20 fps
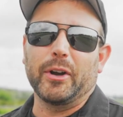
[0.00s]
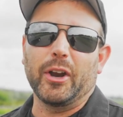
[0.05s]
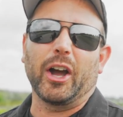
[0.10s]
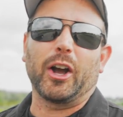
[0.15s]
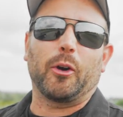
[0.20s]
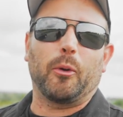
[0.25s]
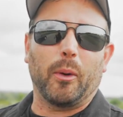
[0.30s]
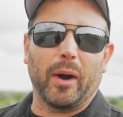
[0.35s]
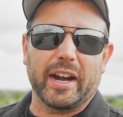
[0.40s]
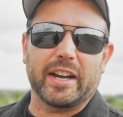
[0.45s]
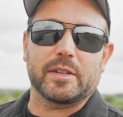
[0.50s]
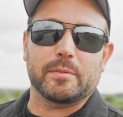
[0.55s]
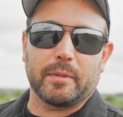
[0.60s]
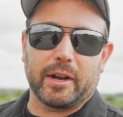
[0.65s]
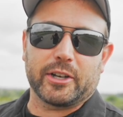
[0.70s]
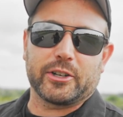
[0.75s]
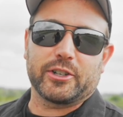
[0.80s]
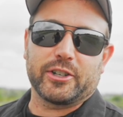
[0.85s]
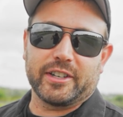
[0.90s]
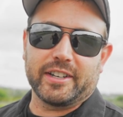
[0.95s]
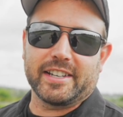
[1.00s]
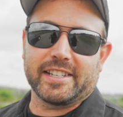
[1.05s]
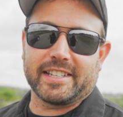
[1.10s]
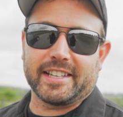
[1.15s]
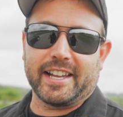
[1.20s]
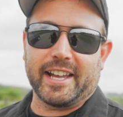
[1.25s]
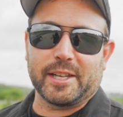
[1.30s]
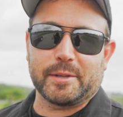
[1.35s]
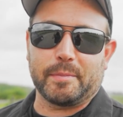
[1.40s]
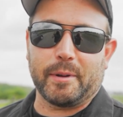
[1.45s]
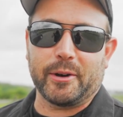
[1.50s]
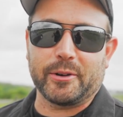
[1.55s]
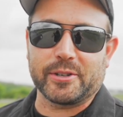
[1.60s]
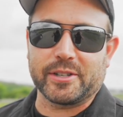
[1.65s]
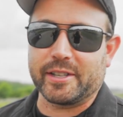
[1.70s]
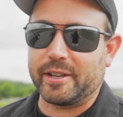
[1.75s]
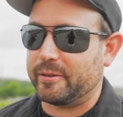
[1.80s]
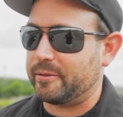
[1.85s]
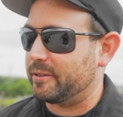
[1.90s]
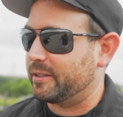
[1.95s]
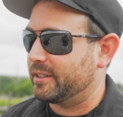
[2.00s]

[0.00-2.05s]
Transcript: not quite as much as the gas-powered stuff.